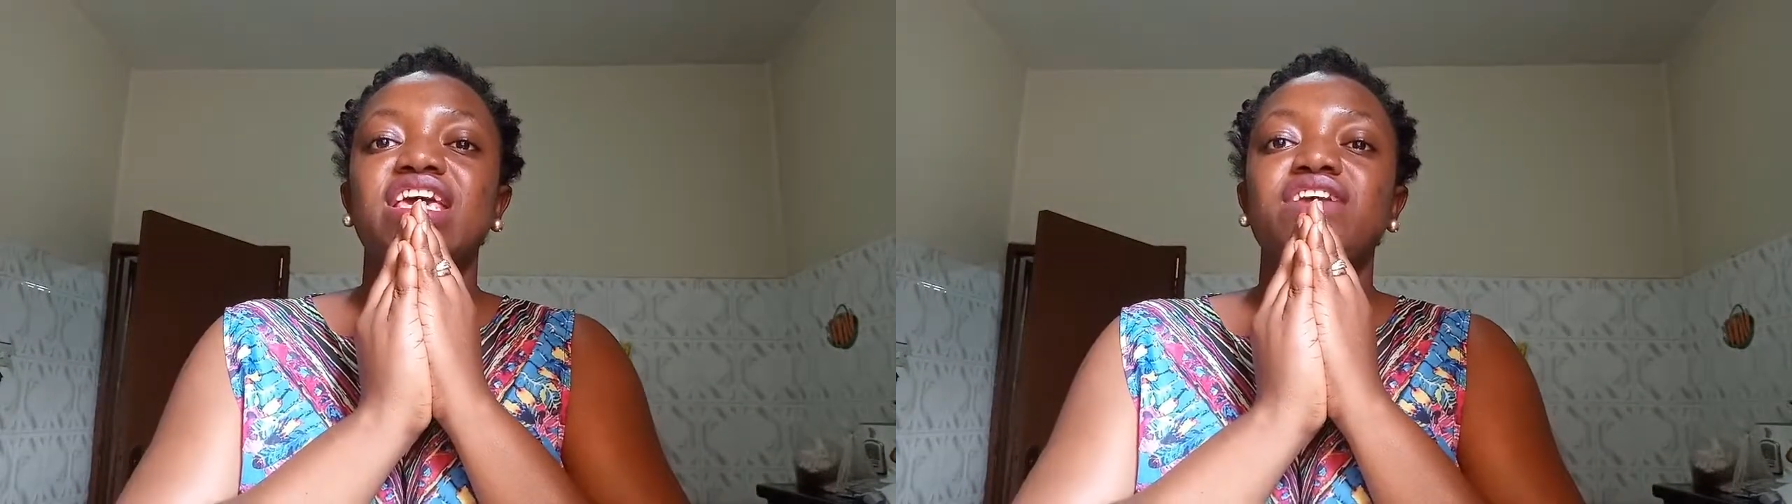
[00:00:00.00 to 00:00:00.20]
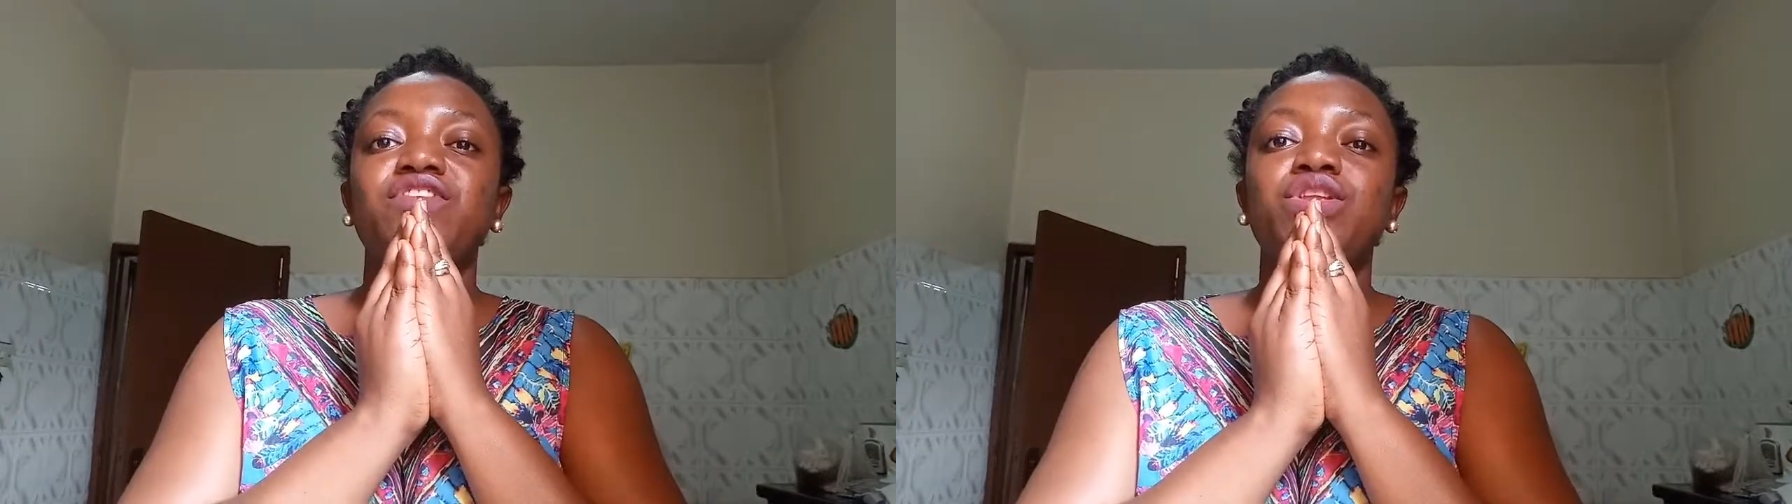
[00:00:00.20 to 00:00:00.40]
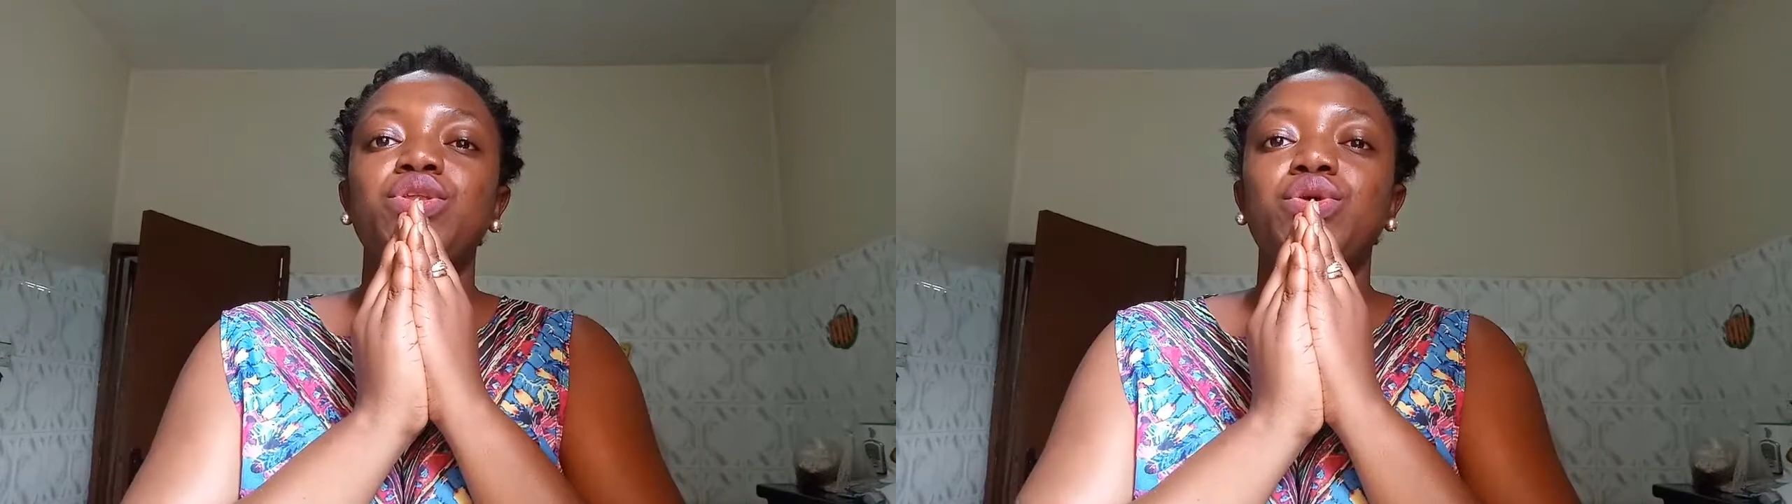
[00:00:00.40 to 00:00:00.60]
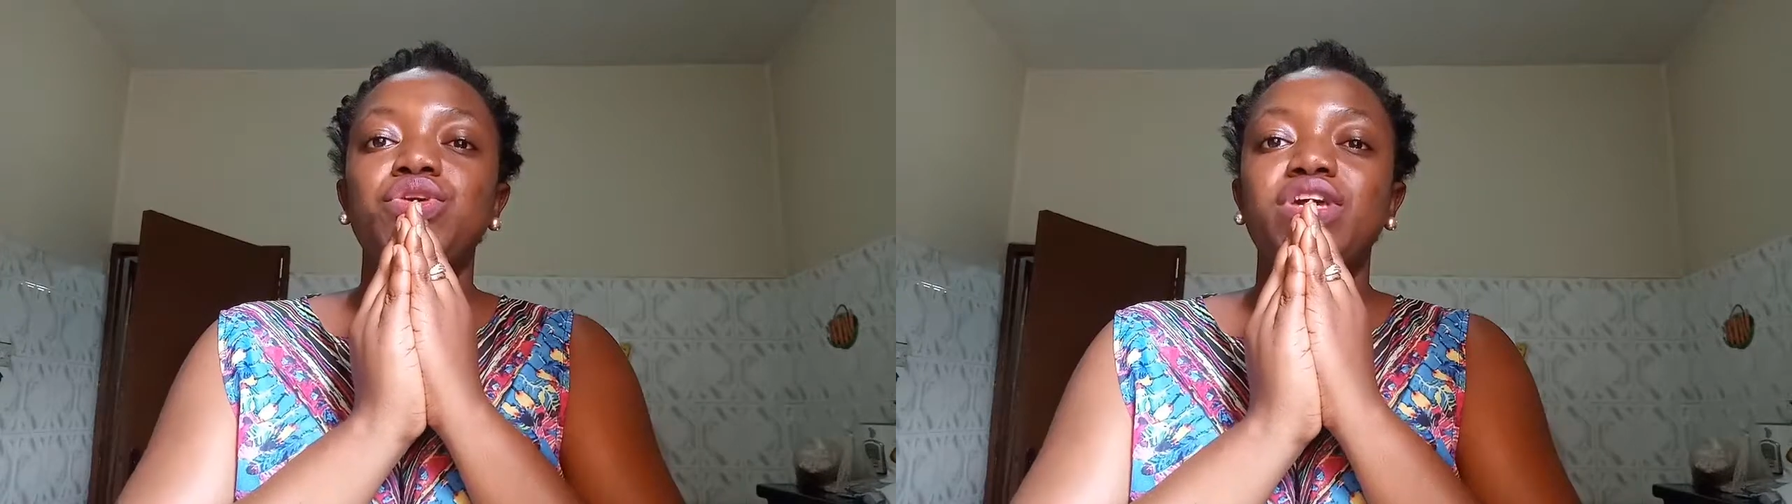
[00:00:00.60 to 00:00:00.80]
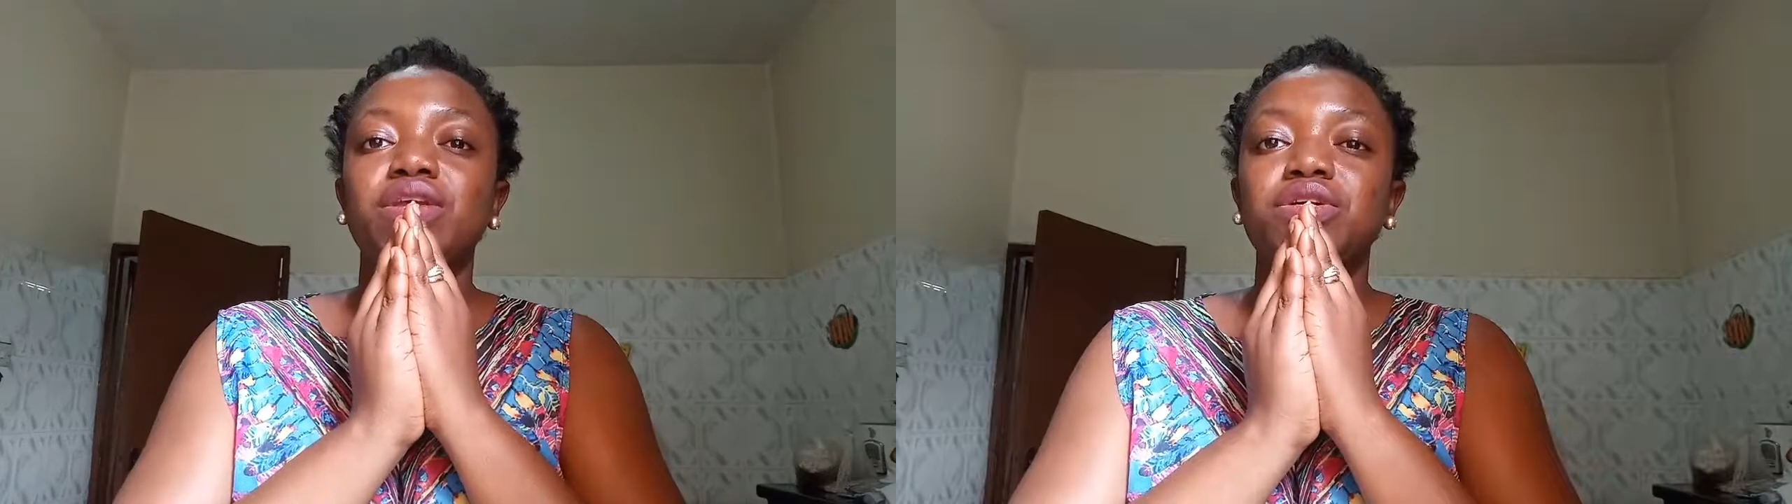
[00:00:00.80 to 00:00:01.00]
even though
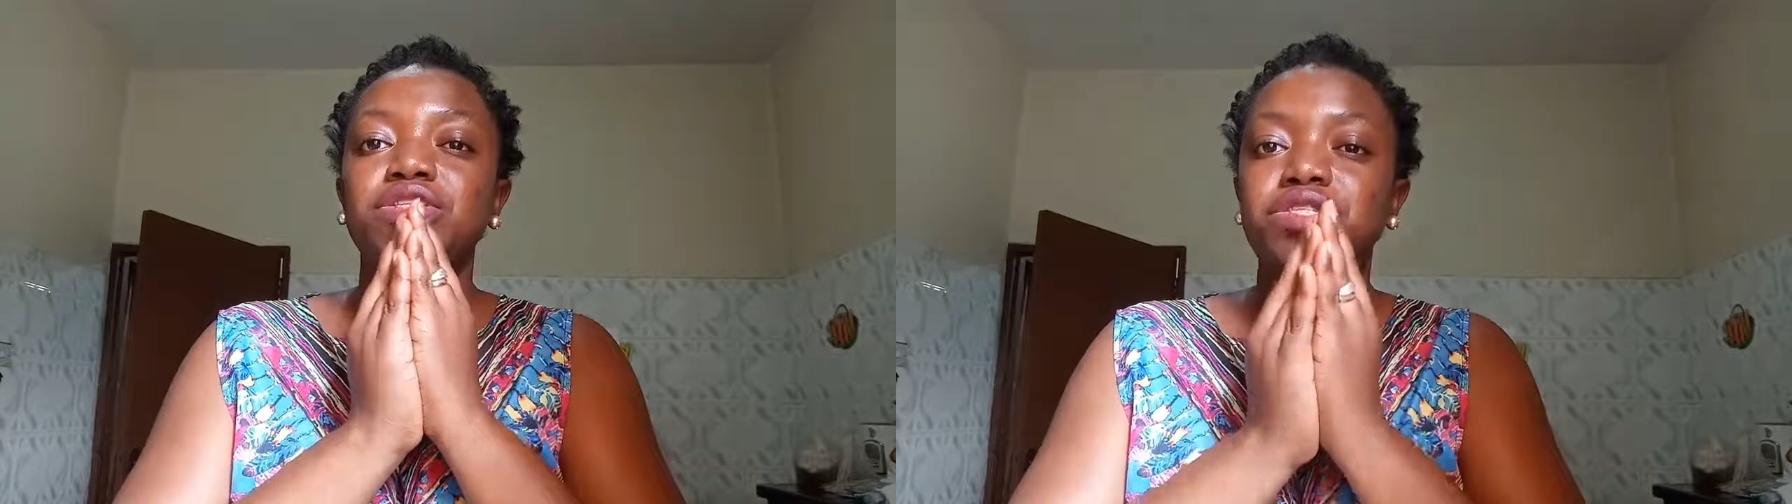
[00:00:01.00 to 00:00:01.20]
you cannot